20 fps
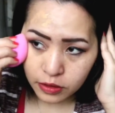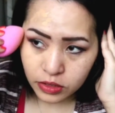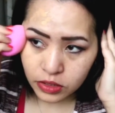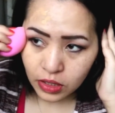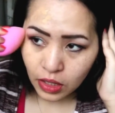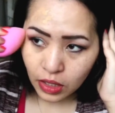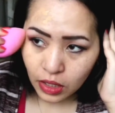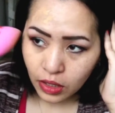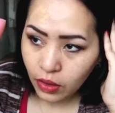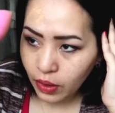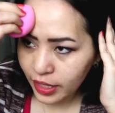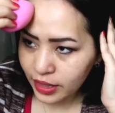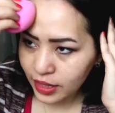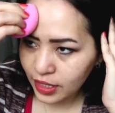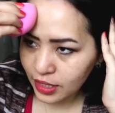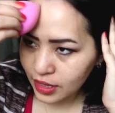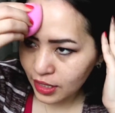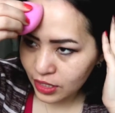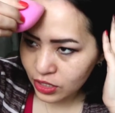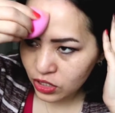So I
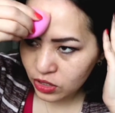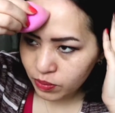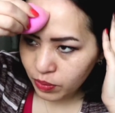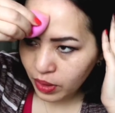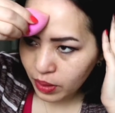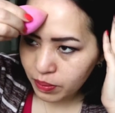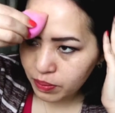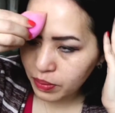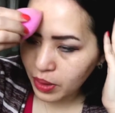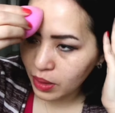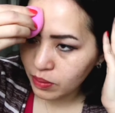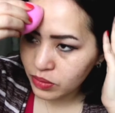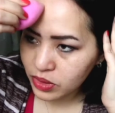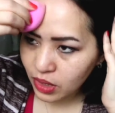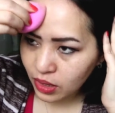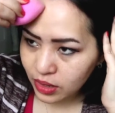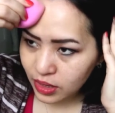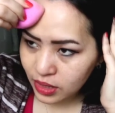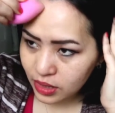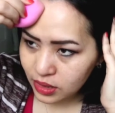think they should put
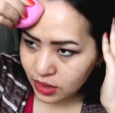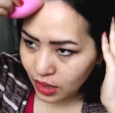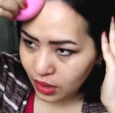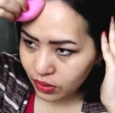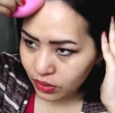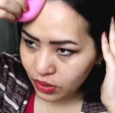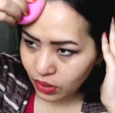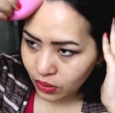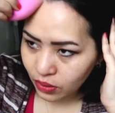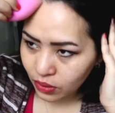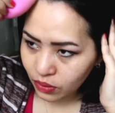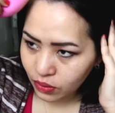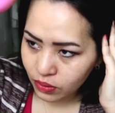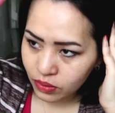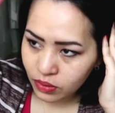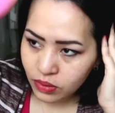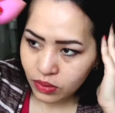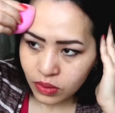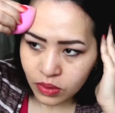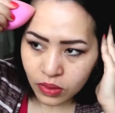pumps on these. I don't know
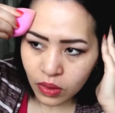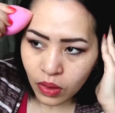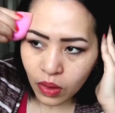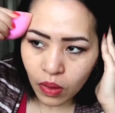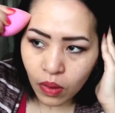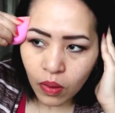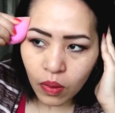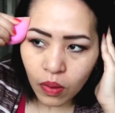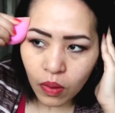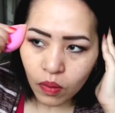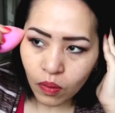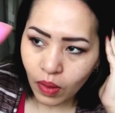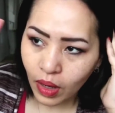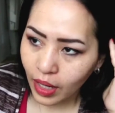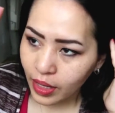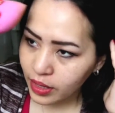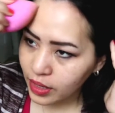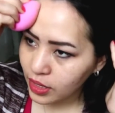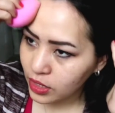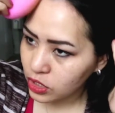
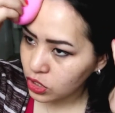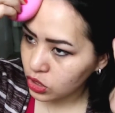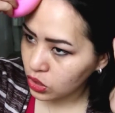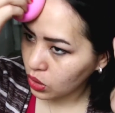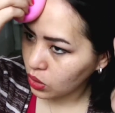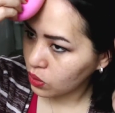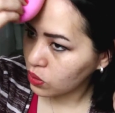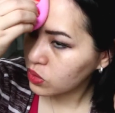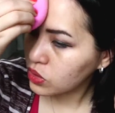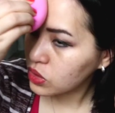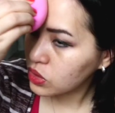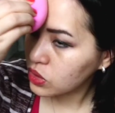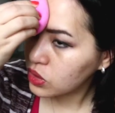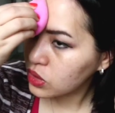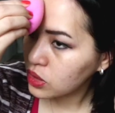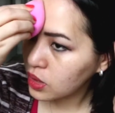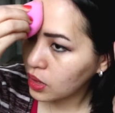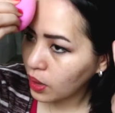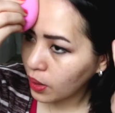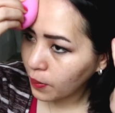why they don't,
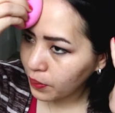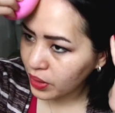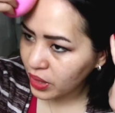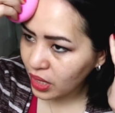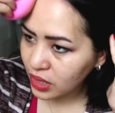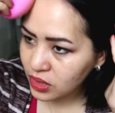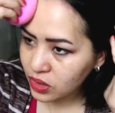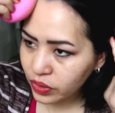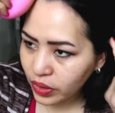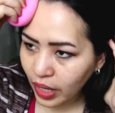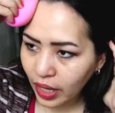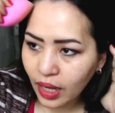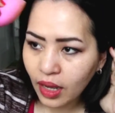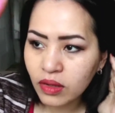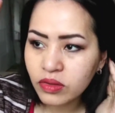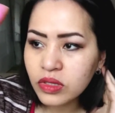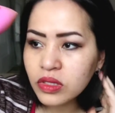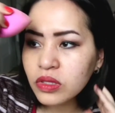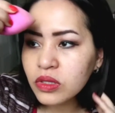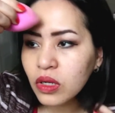but that's okay.
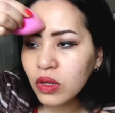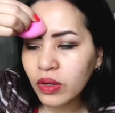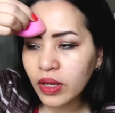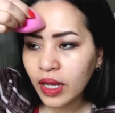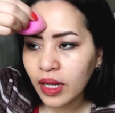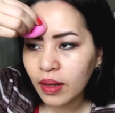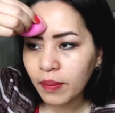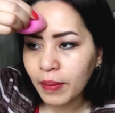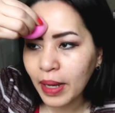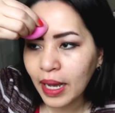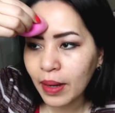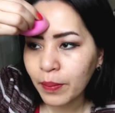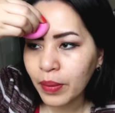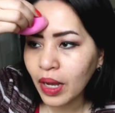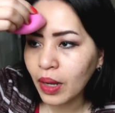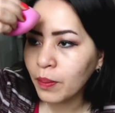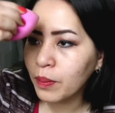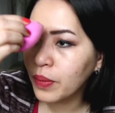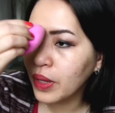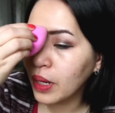I'll just go get a matte
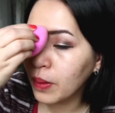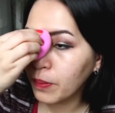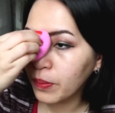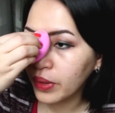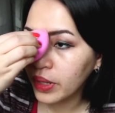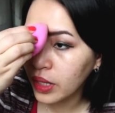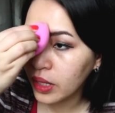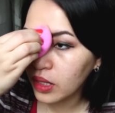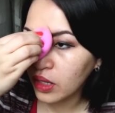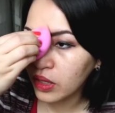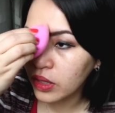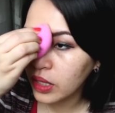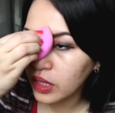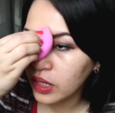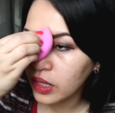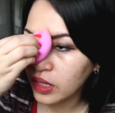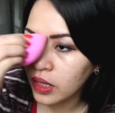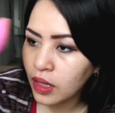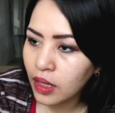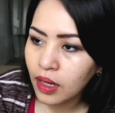pump and put it on
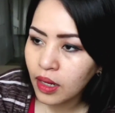there.